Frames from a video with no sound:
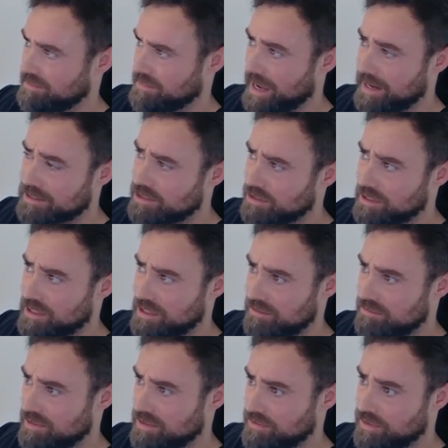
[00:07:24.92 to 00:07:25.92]

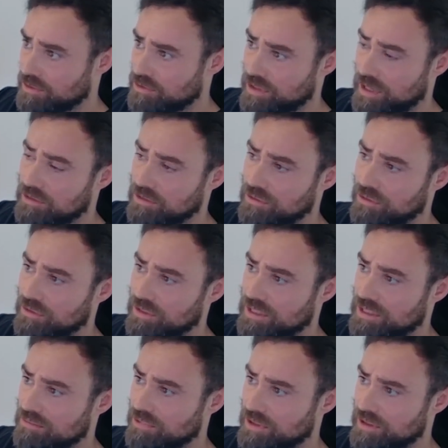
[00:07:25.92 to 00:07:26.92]
actually, if you try to do
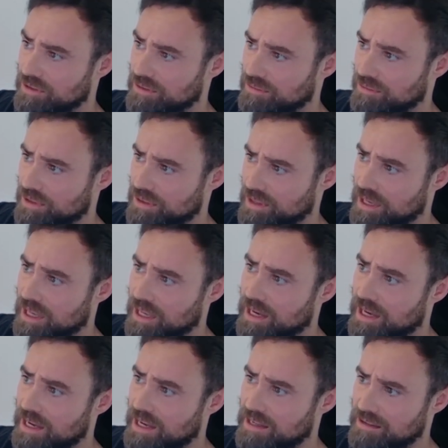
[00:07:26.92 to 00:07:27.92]
this with
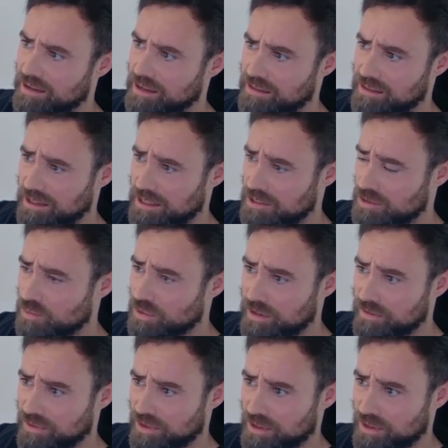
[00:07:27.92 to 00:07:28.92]
AI, I think it's one
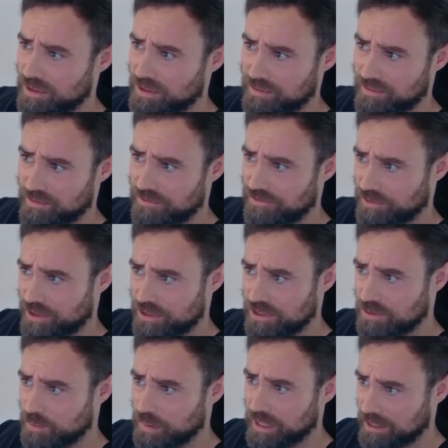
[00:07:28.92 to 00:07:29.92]
of the
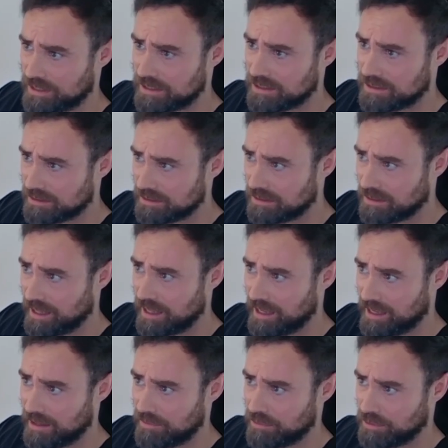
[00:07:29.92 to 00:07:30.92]
first picks the
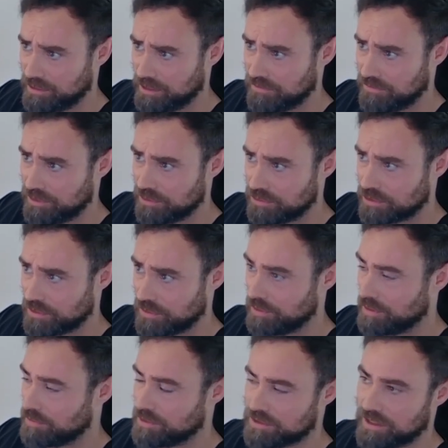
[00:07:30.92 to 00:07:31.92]
AI would give you. So
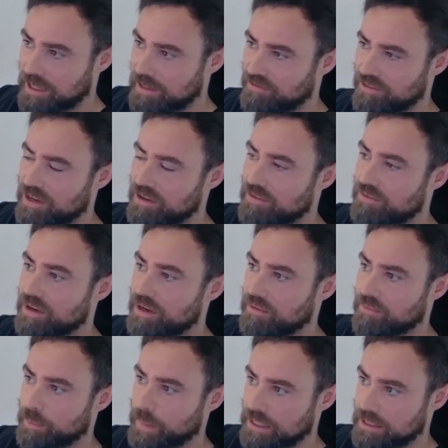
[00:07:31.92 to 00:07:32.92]
it was like very, very
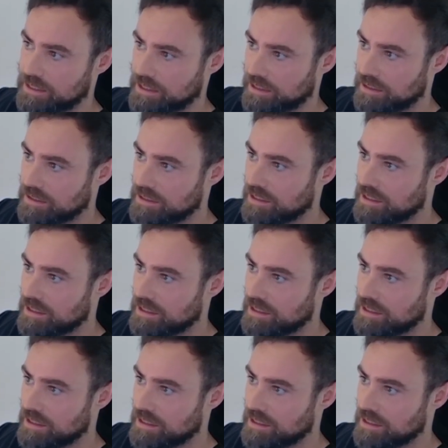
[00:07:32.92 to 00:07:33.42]
basic.